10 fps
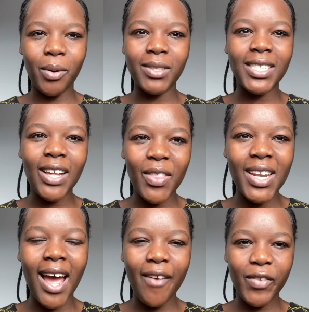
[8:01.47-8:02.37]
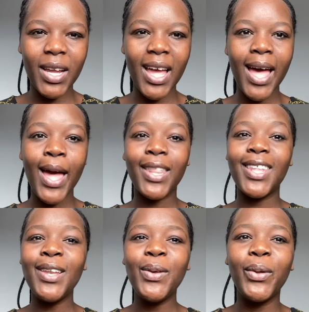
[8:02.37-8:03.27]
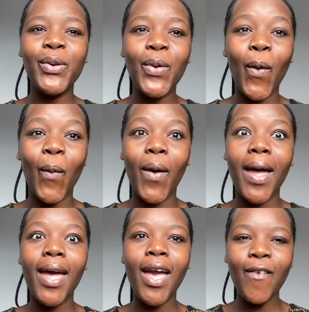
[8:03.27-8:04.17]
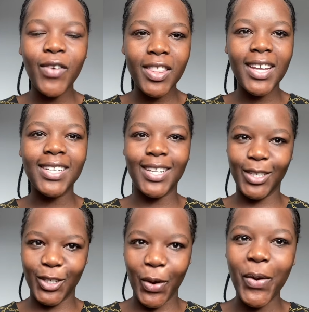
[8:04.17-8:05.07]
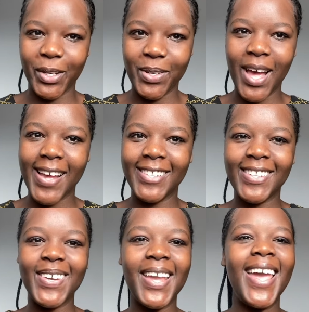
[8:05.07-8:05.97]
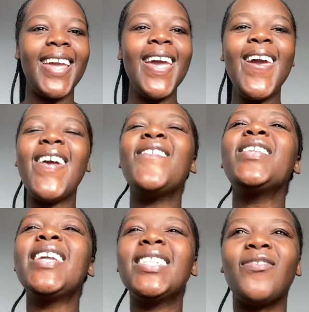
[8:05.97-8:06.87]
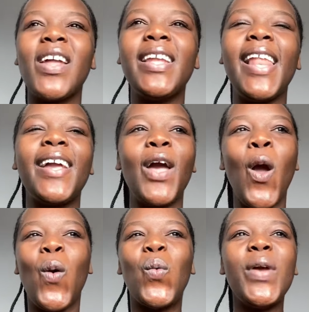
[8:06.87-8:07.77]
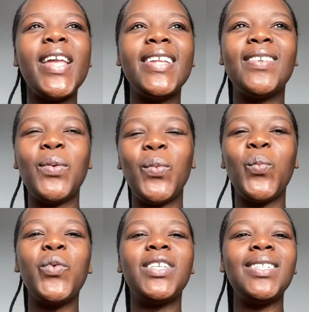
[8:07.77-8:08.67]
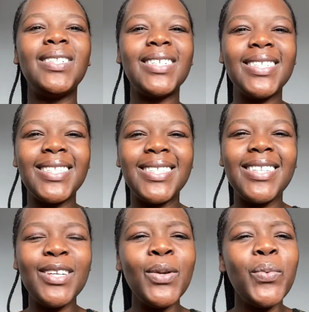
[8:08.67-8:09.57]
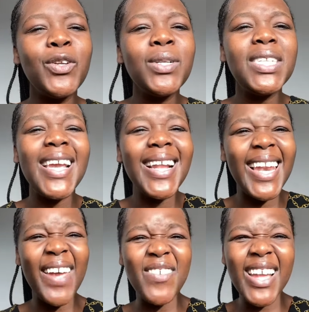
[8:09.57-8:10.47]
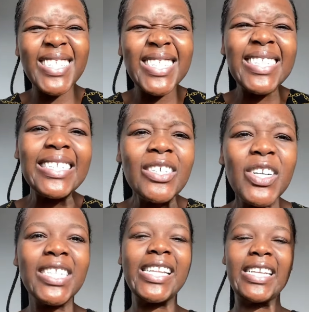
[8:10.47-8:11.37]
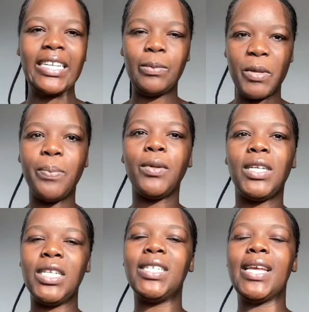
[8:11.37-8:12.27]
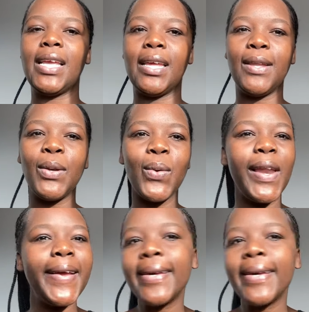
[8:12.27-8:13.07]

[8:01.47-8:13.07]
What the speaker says: Southern Africa, then you'll know everything is a joke to us, okay? Everything's funny. Like, we just, you know, we don't take life as seriously as people here take it. You know, like,